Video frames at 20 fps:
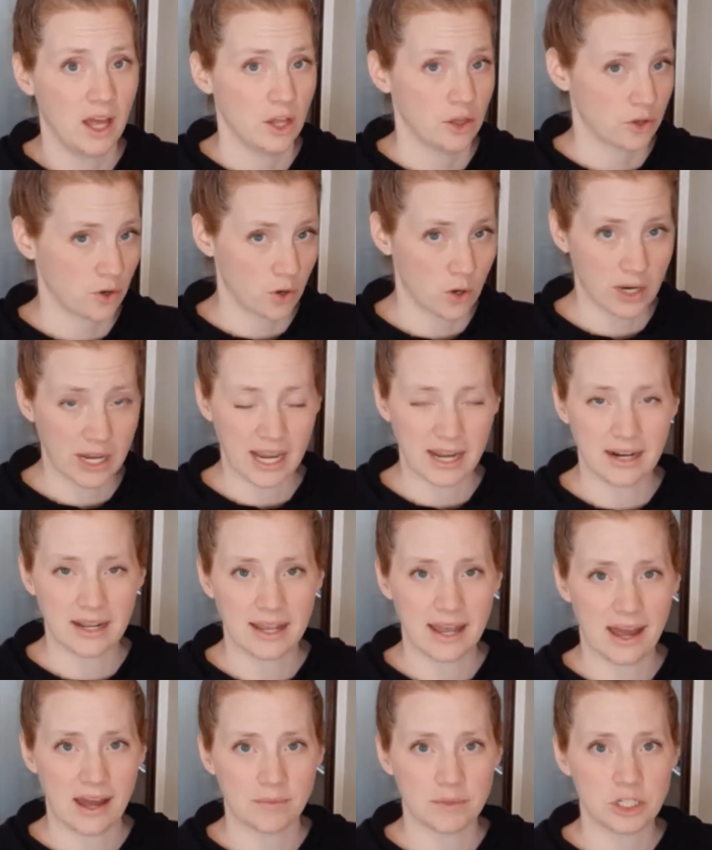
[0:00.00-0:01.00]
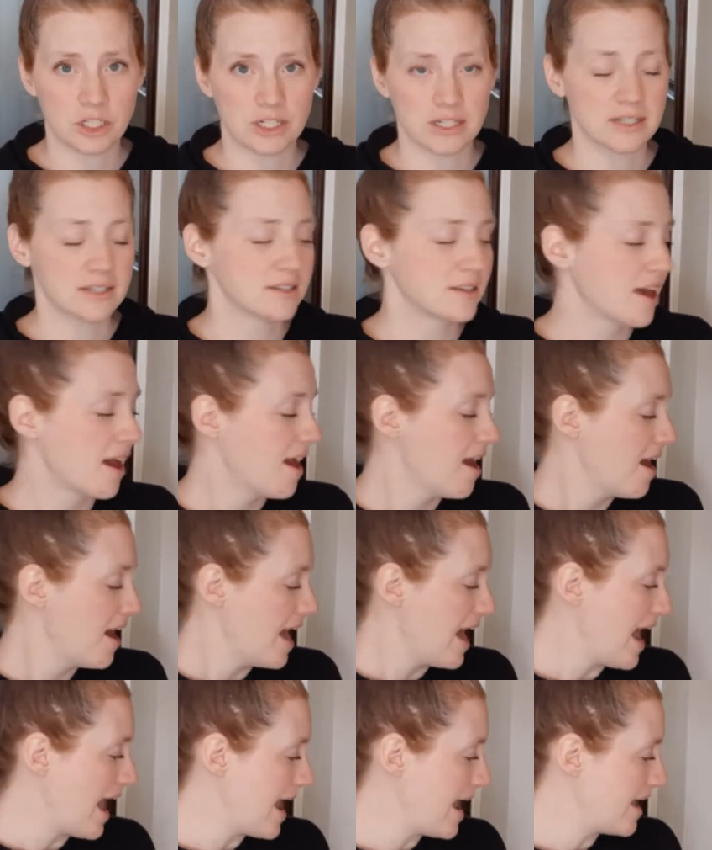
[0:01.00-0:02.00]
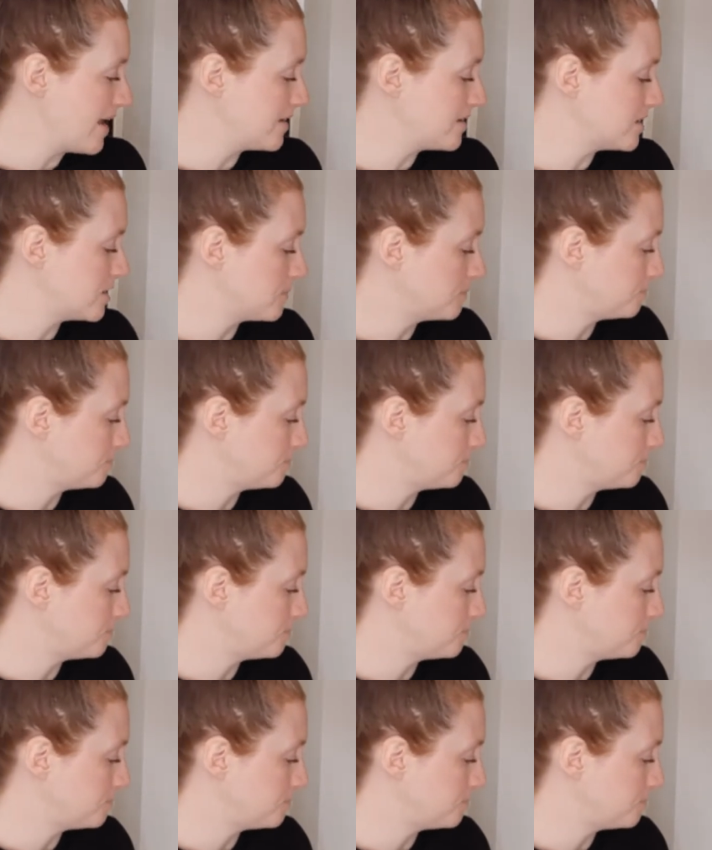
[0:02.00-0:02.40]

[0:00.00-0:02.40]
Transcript: They're organic cabbages, and